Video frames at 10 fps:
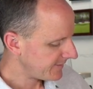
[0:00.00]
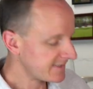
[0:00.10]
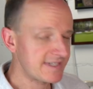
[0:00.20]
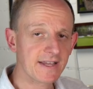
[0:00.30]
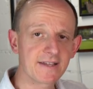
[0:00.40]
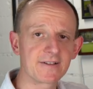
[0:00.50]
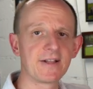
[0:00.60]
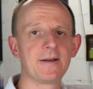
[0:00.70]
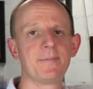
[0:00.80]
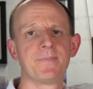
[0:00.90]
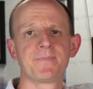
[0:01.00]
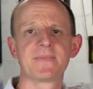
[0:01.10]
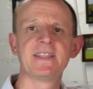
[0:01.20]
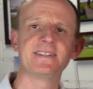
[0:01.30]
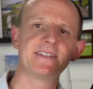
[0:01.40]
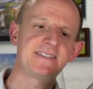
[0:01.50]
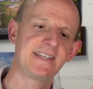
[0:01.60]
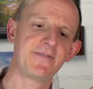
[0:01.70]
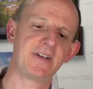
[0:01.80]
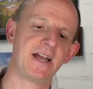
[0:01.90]
The second club is this
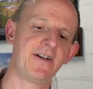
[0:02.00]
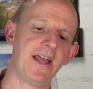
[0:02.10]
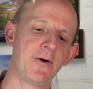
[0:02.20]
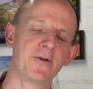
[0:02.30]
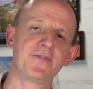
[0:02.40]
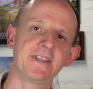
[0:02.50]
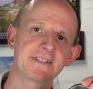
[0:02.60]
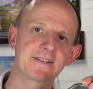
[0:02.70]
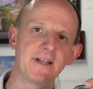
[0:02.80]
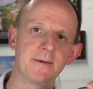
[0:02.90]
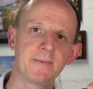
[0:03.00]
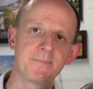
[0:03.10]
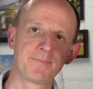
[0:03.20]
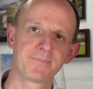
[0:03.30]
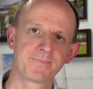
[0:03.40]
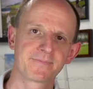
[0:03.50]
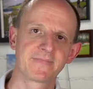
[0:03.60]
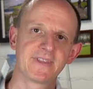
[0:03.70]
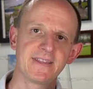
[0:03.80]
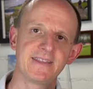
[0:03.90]
seven iron. However, this club
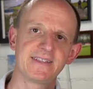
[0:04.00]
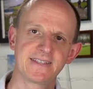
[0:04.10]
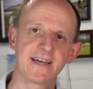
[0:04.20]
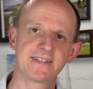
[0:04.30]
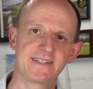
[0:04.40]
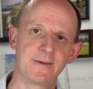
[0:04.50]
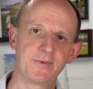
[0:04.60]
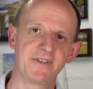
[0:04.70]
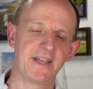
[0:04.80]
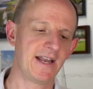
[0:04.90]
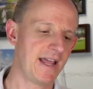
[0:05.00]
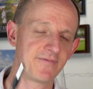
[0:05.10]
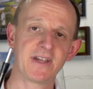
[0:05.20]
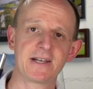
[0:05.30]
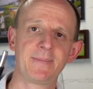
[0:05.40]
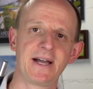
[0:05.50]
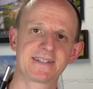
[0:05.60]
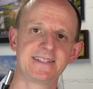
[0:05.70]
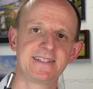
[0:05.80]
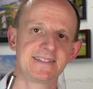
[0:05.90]
is not assembled yet. I have not
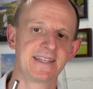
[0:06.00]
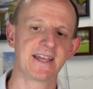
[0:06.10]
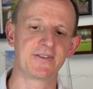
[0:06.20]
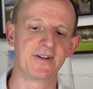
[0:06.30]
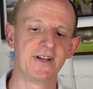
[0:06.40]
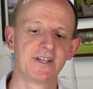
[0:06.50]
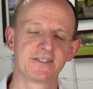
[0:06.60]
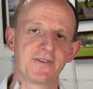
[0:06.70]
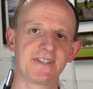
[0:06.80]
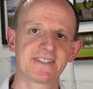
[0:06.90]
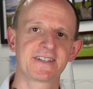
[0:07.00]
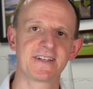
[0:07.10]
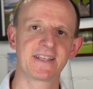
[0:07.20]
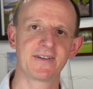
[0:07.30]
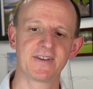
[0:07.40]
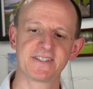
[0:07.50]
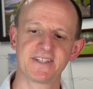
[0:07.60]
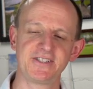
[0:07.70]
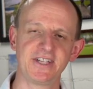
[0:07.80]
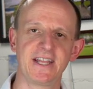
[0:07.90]
epoxied it together. So this is gonna give us
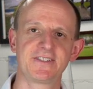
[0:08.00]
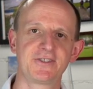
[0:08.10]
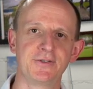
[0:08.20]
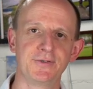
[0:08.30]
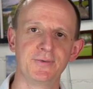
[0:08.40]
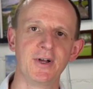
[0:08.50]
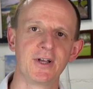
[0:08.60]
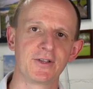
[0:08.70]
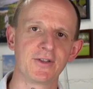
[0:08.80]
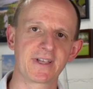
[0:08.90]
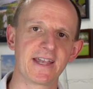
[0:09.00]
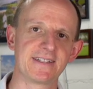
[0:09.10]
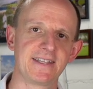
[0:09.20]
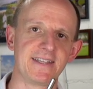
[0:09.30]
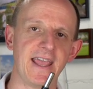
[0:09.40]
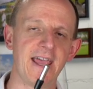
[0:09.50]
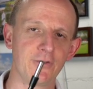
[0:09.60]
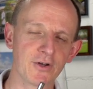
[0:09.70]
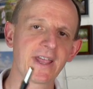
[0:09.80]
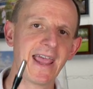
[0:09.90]
a chance to look at, the,
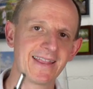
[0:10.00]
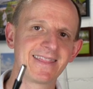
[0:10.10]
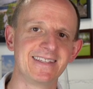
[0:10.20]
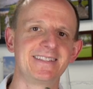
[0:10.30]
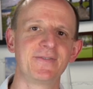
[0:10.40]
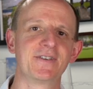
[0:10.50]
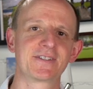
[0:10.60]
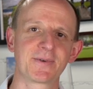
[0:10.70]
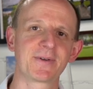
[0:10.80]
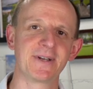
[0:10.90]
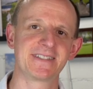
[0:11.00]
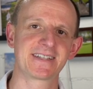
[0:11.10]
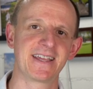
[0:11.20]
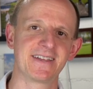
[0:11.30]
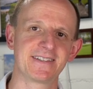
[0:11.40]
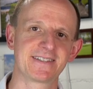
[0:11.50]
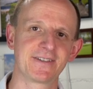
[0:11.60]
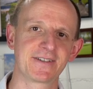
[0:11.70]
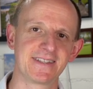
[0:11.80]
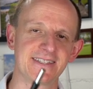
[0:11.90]
look at these different swing weight scales,
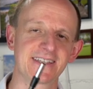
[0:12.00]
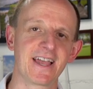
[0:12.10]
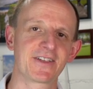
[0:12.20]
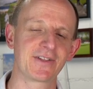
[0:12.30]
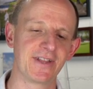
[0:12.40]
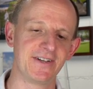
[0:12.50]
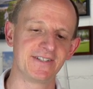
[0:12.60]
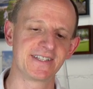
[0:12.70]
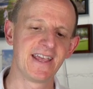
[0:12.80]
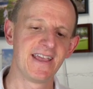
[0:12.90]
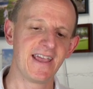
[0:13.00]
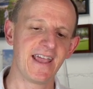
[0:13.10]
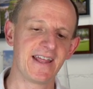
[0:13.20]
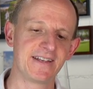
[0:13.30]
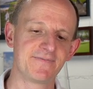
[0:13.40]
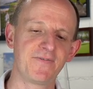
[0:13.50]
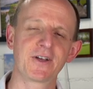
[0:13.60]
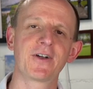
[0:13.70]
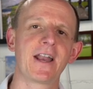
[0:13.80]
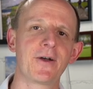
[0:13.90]
look at these calculators, and
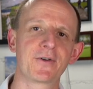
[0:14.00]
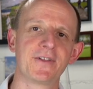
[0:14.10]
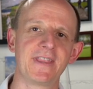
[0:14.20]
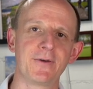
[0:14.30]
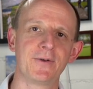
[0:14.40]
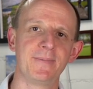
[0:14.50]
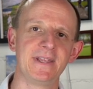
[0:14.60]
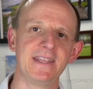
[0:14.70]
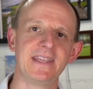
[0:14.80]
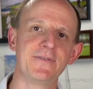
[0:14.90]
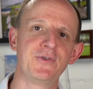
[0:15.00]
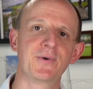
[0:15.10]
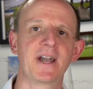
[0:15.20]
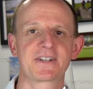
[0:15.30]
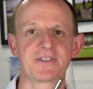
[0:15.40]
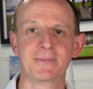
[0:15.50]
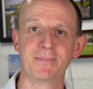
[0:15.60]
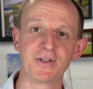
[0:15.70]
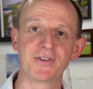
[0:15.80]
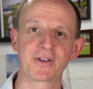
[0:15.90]
figure out how good they would be if you were actually
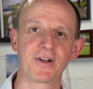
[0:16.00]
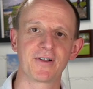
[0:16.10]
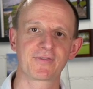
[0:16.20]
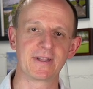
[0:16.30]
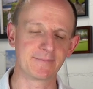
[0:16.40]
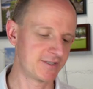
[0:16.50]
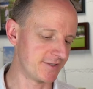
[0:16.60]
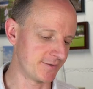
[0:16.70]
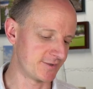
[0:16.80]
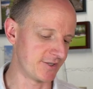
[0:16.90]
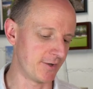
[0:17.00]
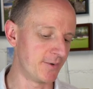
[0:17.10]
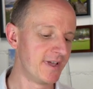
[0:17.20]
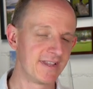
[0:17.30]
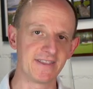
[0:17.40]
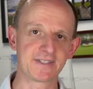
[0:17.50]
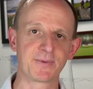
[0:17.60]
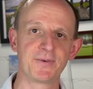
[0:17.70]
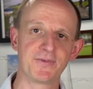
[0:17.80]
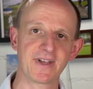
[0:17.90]
building golf clubs too. So this
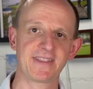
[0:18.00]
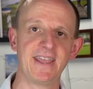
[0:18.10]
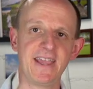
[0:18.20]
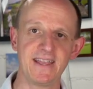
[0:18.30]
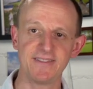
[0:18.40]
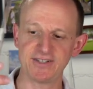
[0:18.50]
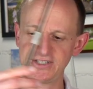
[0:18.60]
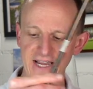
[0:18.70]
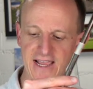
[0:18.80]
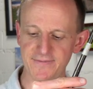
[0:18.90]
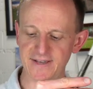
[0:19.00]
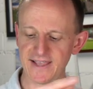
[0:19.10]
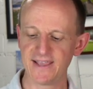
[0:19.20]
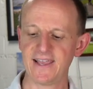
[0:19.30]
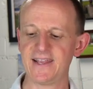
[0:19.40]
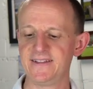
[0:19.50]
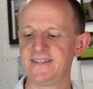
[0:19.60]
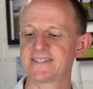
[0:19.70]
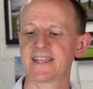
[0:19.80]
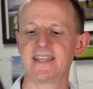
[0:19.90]
one, we've got the head, the shaft, and in
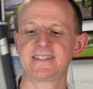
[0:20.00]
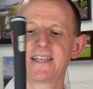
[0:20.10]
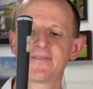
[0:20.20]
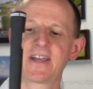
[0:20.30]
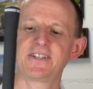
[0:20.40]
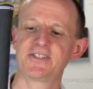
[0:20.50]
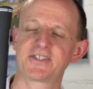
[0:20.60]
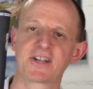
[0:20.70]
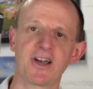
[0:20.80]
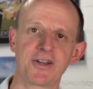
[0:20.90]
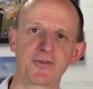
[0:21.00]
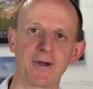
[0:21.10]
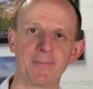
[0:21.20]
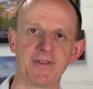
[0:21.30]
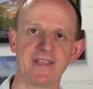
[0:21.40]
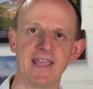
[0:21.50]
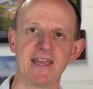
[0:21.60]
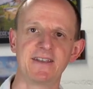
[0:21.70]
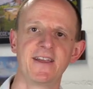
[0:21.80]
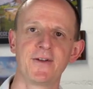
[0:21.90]
this case, I've got just a cut grip on the
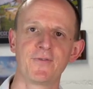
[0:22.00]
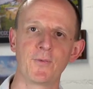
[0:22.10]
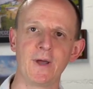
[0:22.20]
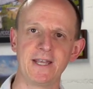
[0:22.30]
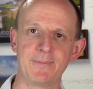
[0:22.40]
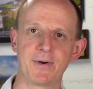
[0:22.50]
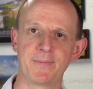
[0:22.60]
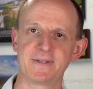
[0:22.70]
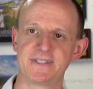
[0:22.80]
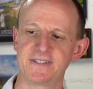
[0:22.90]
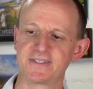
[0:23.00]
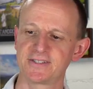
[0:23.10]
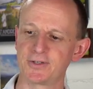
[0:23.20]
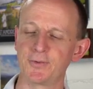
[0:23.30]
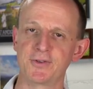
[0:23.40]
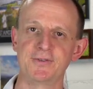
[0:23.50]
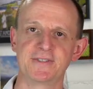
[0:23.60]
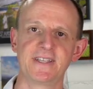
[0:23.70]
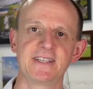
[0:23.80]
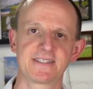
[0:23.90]
end for weighting purposes. So we'll
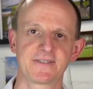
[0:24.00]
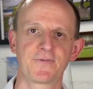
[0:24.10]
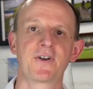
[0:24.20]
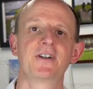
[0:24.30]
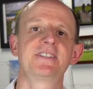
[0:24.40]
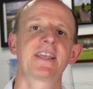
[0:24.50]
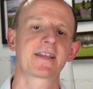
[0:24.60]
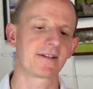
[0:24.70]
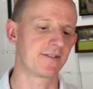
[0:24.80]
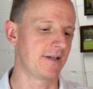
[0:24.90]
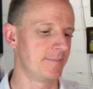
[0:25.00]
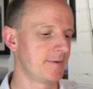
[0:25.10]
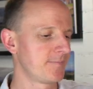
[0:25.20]
use this for our second club.